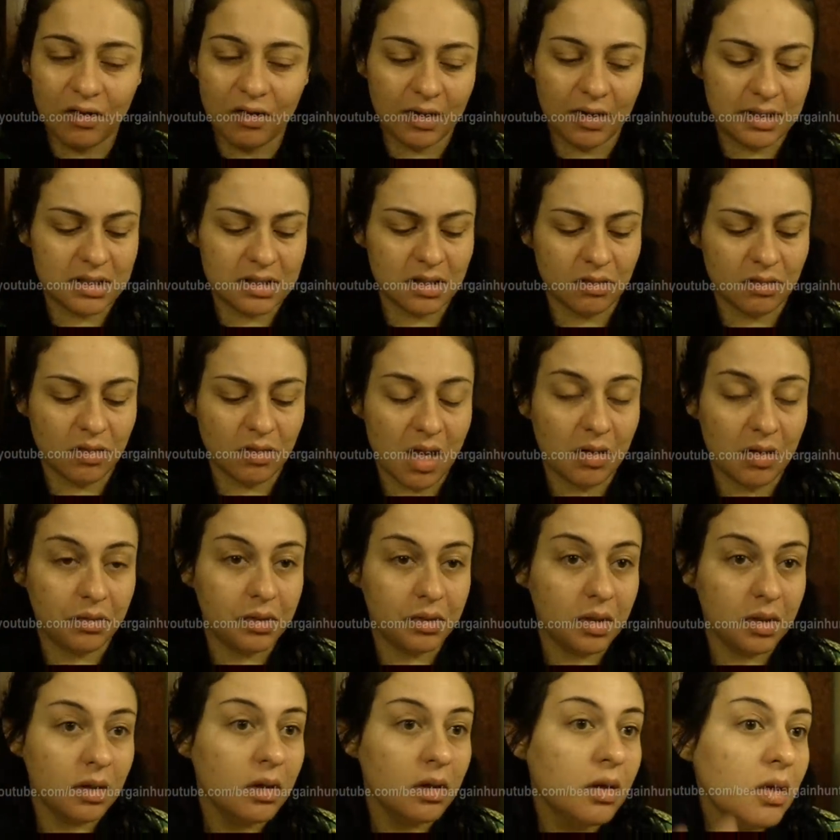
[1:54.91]
areas
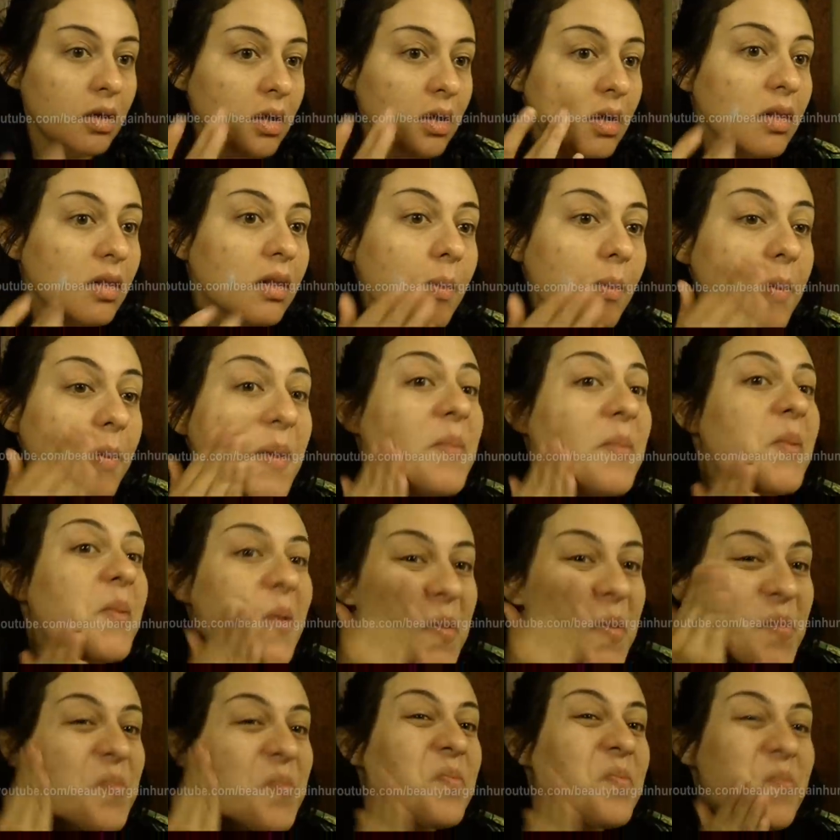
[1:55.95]
around the
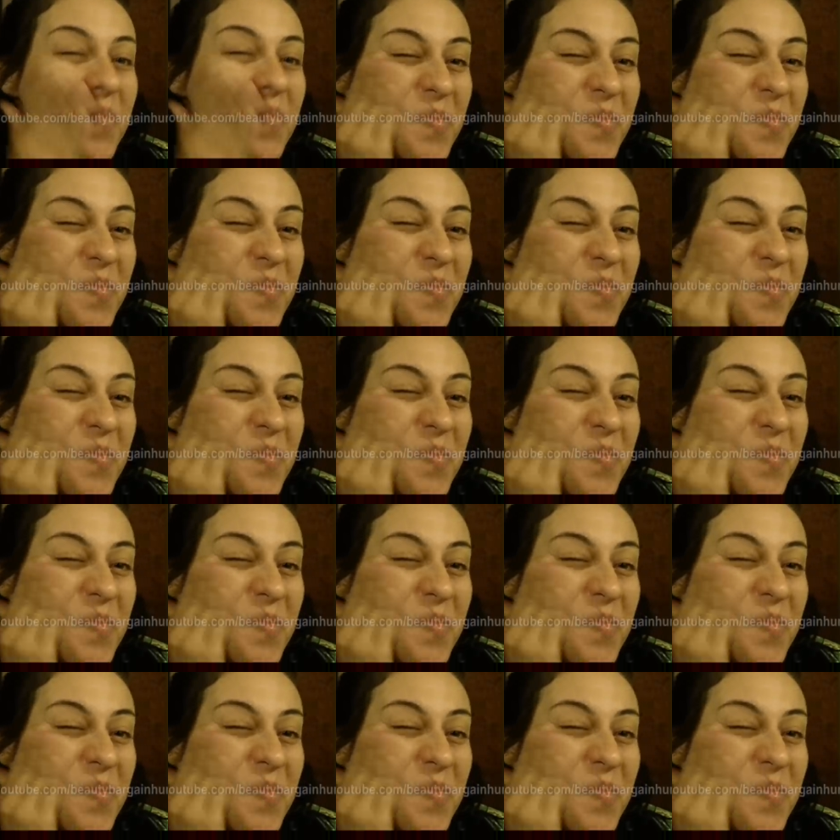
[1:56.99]
pimple,